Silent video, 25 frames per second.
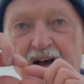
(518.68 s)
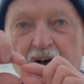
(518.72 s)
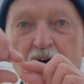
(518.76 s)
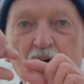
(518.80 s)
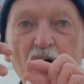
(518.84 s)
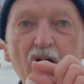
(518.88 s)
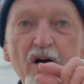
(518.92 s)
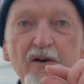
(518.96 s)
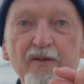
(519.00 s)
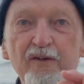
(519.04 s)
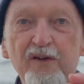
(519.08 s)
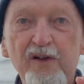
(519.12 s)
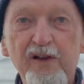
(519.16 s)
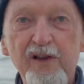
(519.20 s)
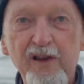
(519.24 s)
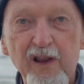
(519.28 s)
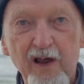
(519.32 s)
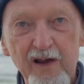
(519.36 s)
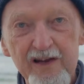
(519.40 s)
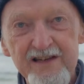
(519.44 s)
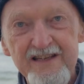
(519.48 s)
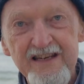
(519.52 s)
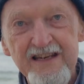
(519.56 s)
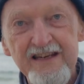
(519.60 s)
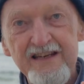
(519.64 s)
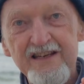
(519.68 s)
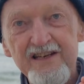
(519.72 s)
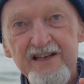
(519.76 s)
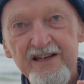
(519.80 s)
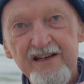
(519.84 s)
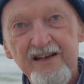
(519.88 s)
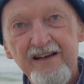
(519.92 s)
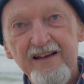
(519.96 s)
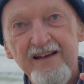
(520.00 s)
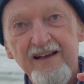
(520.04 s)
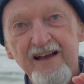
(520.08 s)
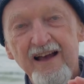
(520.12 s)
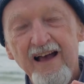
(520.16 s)
oval lozenge,
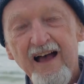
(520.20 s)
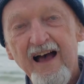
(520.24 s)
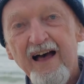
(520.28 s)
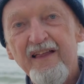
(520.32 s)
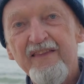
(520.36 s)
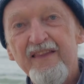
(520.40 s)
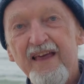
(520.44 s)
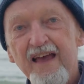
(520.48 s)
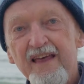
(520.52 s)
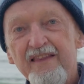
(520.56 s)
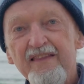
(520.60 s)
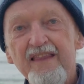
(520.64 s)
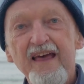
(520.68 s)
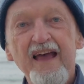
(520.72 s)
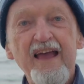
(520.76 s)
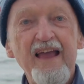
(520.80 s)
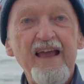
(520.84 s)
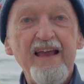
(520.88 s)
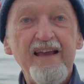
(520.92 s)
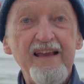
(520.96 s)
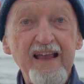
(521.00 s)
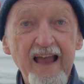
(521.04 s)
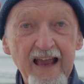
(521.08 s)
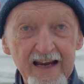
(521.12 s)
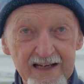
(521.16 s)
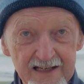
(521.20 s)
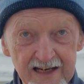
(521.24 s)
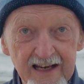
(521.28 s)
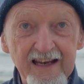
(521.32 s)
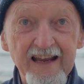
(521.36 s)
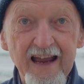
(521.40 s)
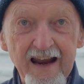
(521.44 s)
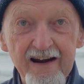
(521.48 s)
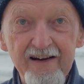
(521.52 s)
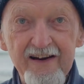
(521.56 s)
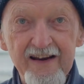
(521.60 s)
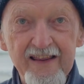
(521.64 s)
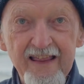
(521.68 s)
and then they actually
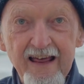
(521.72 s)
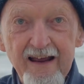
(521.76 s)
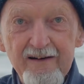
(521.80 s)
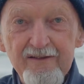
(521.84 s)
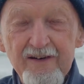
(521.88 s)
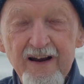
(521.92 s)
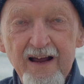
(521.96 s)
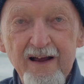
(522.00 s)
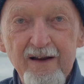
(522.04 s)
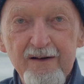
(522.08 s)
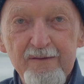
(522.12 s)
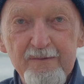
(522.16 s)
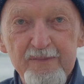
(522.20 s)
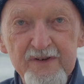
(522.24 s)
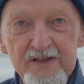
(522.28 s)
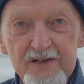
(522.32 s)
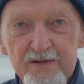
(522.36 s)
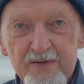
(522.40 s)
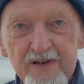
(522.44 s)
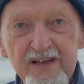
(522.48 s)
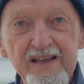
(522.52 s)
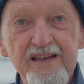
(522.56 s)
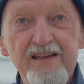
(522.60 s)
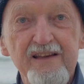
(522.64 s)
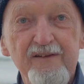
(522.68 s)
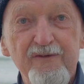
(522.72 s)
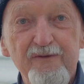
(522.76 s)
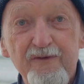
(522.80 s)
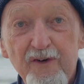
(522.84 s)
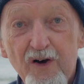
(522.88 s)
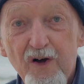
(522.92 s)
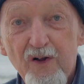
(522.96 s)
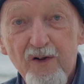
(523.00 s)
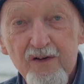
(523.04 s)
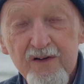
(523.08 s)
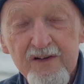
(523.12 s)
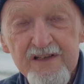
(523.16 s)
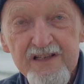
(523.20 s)
carry that round between the
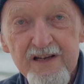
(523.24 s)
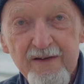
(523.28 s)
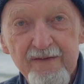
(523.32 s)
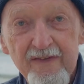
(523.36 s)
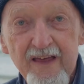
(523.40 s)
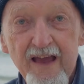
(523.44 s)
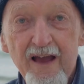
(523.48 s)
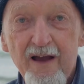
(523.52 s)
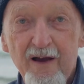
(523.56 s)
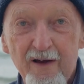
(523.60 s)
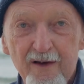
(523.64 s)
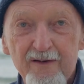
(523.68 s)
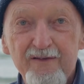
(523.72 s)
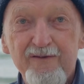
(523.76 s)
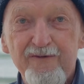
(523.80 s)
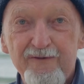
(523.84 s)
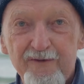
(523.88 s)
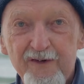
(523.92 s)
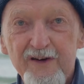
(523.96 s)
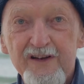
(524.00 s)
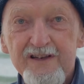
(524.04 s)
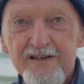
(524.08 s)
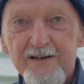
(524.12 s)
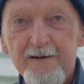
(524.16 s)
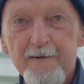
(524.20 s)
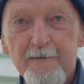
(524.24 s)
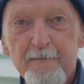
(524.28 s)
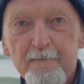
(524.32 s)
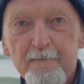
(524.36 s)
folds of their own foot.